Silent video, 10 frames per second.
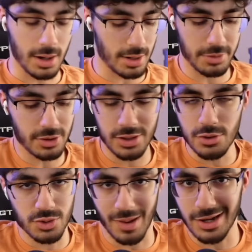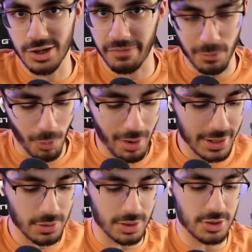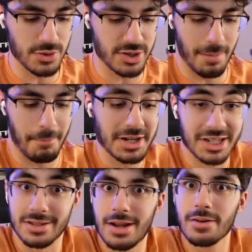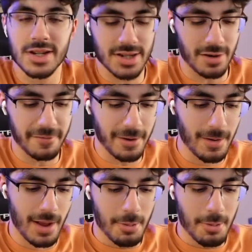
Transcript: You can use range if you want. You could use a Musketeer instead of here.